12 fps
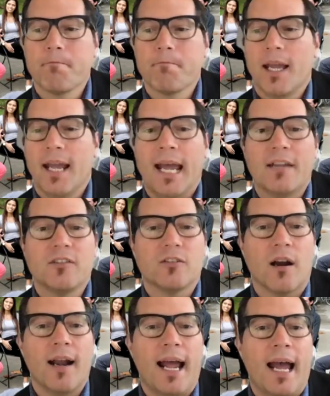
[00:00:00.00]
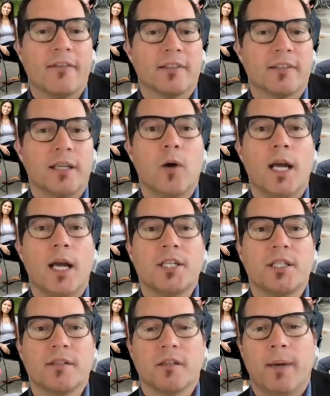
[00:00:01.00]
and start asking
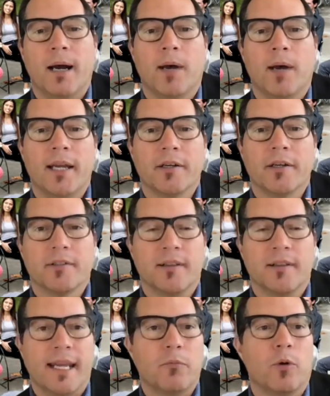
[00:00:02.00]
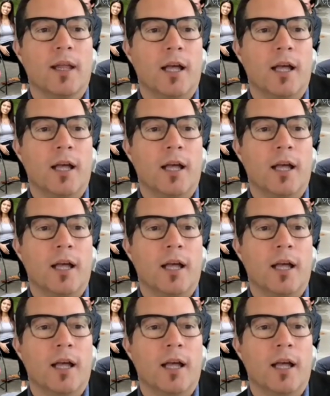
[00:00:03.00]
questions about minors, and they will help